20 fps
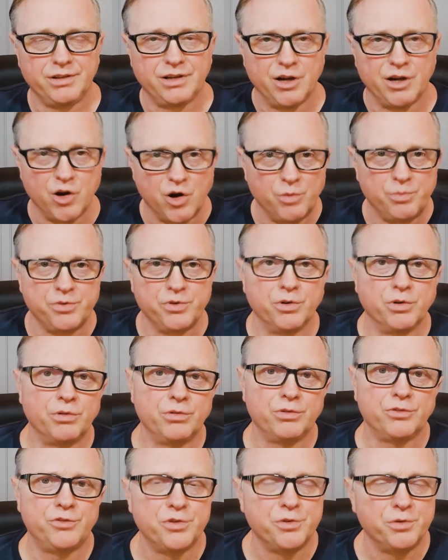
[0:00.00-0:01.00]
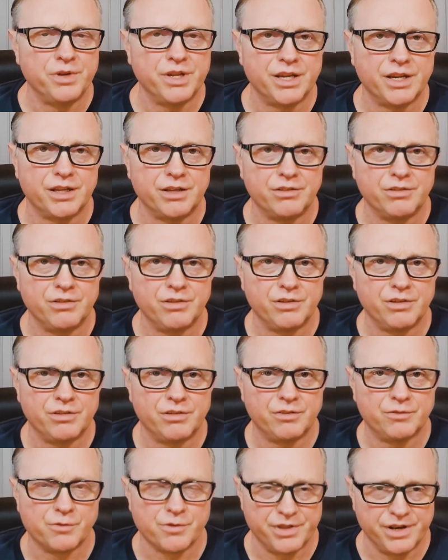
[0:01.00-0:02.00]
I hope you'll tune in
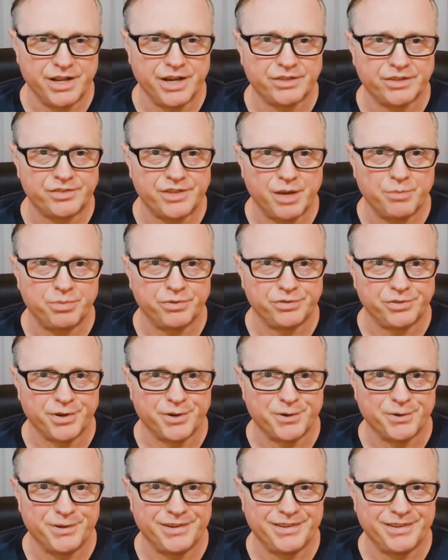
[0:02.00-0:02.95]
for the next episode.